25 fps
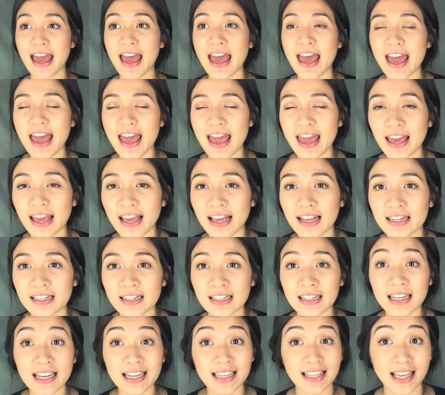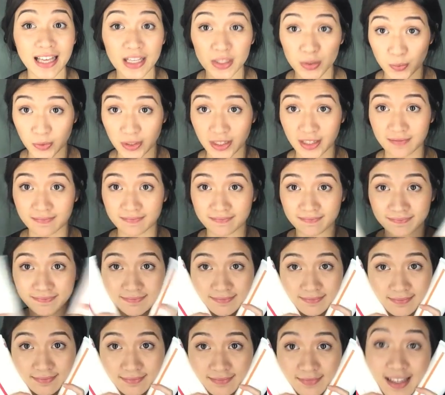And guess what?
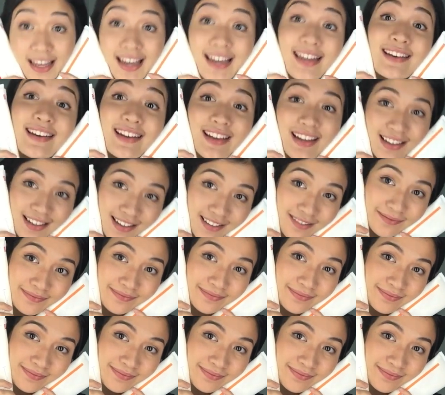It did.